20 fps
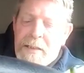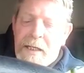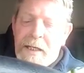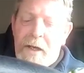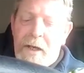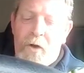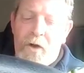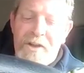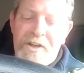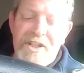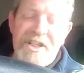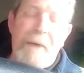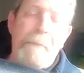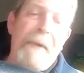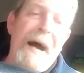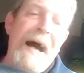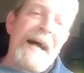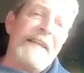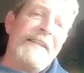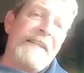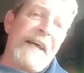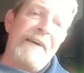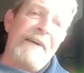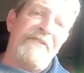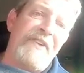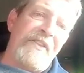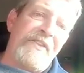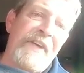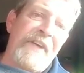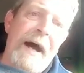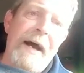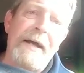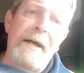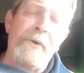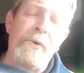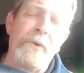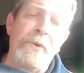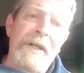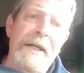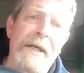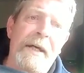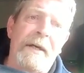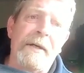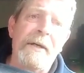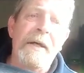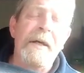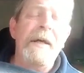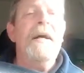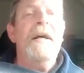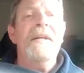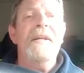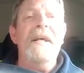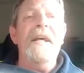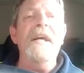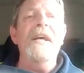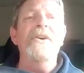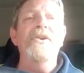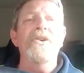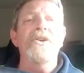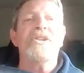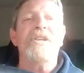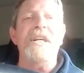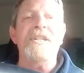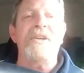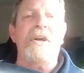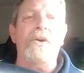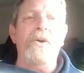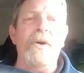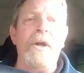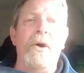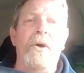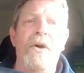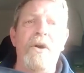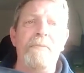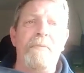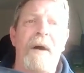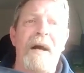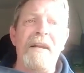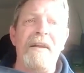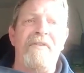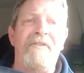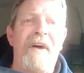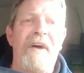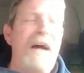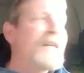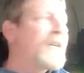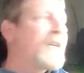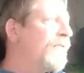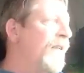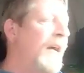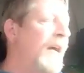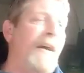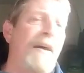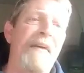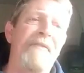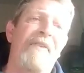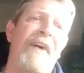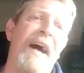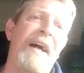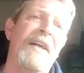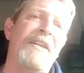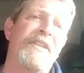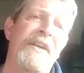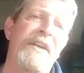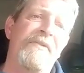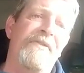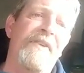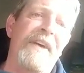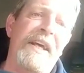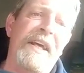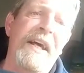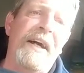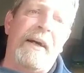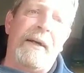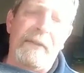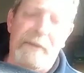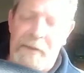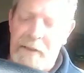you know, there's a bit of tit for tat going on here. The EU says they're going to hold back the Pfizer vaccine for here.